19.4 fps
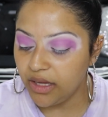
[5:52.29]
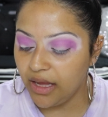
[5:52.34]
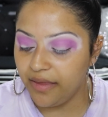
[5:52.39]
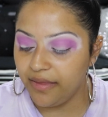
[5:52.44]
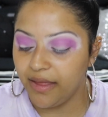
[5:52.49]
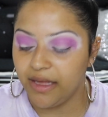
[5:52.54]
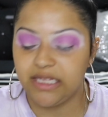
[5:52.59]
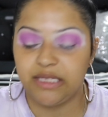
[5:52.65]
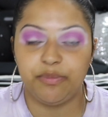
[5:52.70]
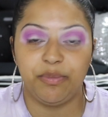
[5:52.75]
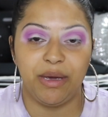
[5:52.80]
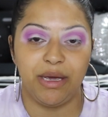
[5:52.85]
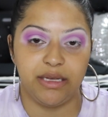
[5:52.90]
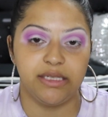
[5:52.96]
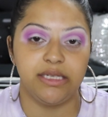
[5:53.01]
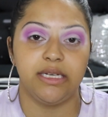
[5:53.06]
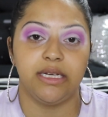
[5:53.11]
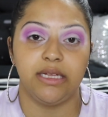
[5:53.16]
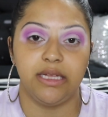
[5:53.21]
And that's
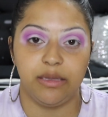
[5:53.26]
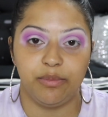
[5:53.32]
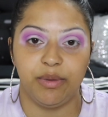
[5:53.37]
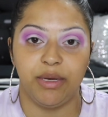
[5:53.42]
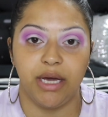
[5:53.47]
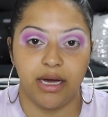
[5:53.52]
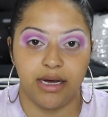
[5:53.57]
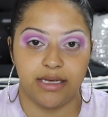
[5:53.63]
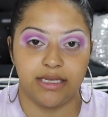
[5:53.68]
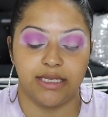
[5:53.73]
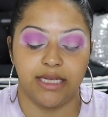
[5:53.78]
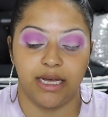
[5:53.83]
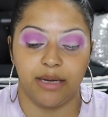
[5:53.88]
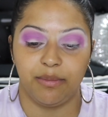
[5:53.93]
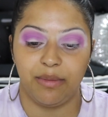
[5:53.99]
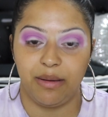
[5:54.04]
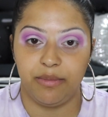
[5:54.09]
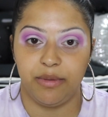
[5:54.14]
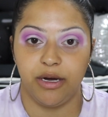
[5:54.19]
basically because
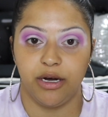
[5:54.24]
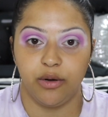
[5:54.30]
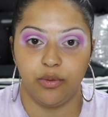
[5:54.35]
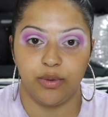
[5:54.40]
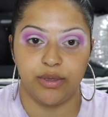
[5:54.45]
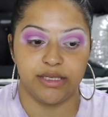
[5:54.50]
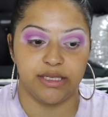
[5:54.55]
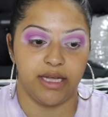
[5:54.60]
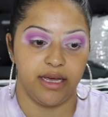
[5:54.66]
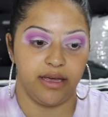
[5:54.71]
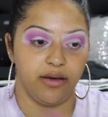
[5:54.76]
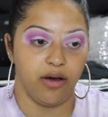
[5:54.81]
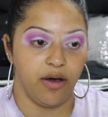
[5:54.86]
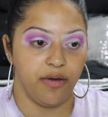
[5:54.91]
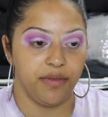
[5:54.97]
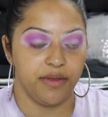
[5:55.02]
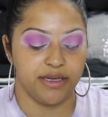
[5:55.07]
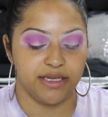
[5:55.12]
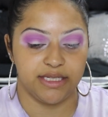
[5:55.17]
like my mirror was like
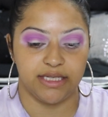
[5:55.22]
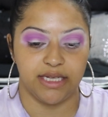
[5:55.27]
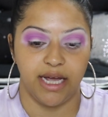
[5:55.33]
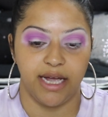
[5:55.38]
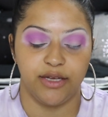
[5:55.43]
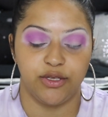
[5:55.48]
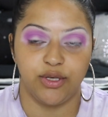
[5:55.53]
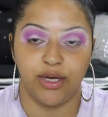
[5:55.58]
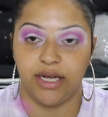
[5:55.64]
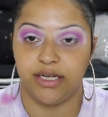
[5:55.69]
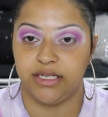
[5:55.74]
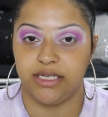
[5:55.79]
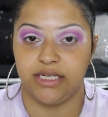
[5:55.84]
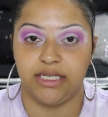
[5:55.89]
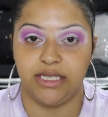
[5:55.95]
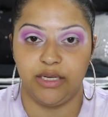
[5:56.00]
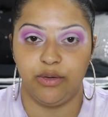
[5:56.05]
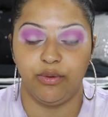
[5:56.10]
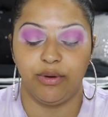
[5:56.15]
on this side, so I had to
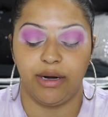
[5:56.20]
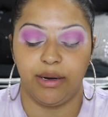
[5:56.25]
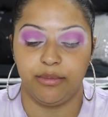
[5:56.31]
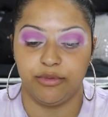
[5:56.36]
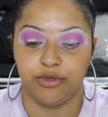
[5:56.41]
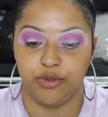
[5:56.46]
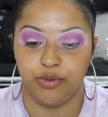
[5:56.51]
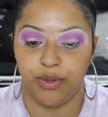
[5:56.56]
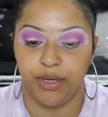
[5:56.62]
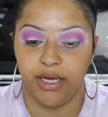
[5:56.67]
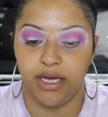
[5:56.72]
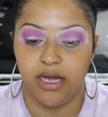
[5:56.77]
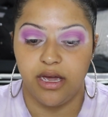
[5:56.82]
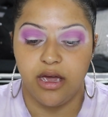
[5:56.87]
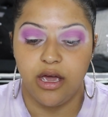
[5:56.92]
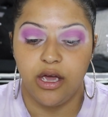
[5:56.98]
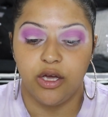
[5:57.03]
see what I'm doing.